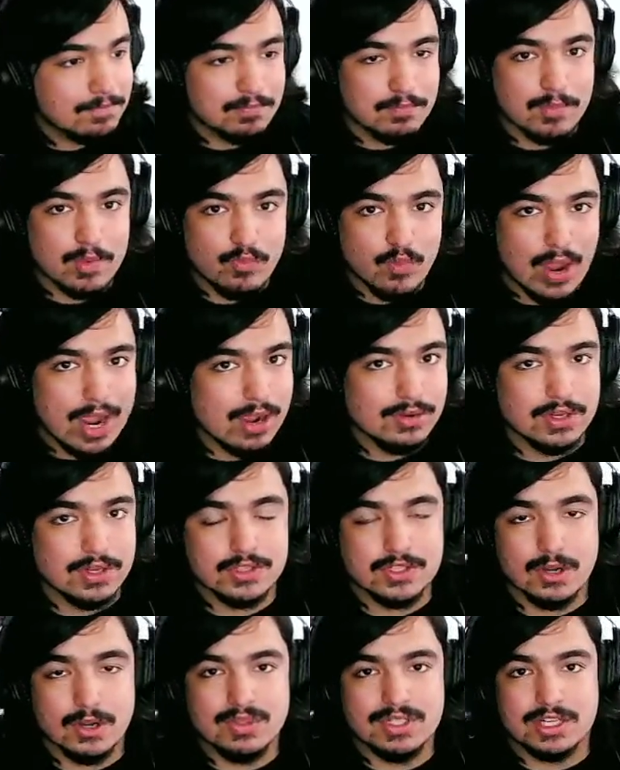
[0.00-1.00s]
Fuego Del
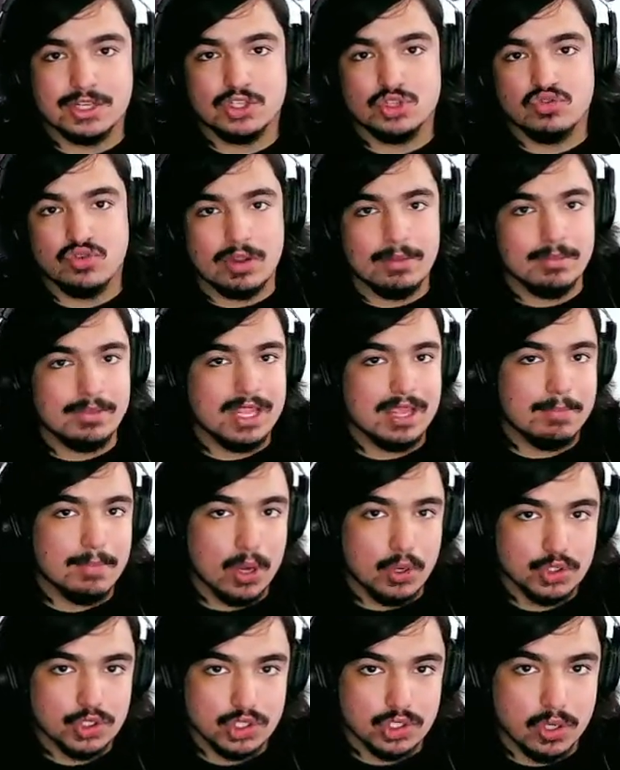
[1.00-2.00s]
Sol was extremely
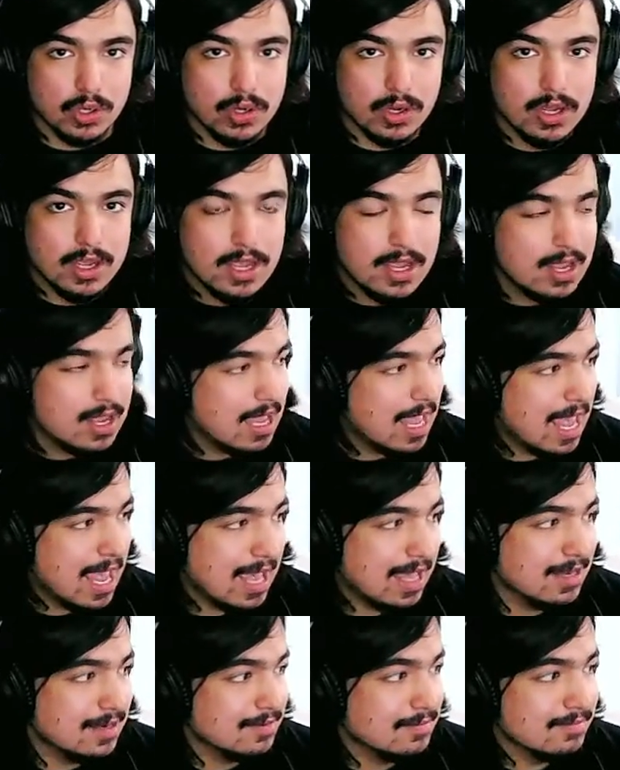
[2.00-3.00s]
emotional,
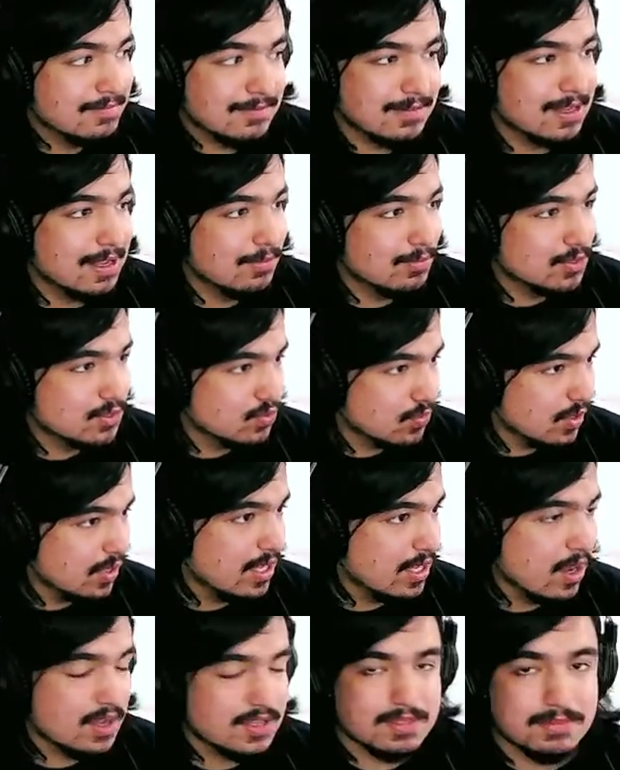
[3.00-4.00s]
and it was really
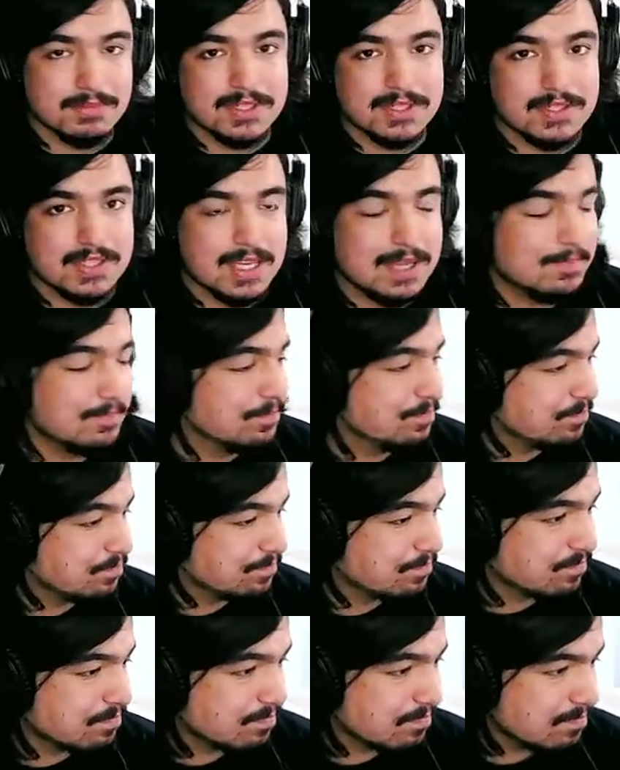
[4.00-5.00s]
awesome to see.
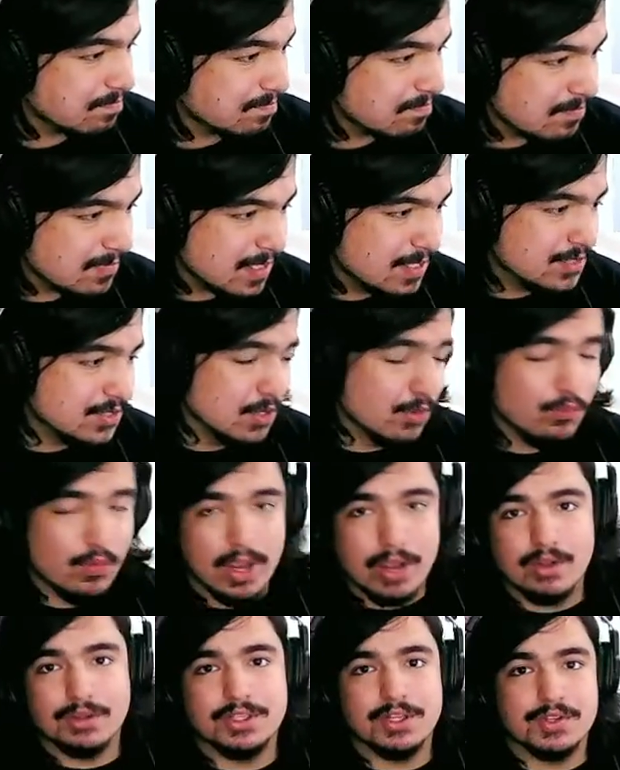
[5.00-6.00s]
So
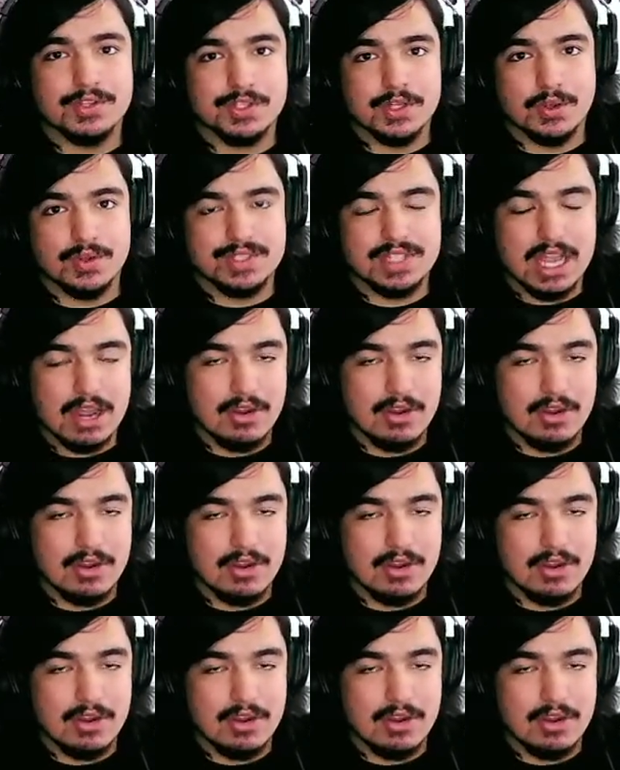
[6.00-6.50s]
Fuego Del Sol is now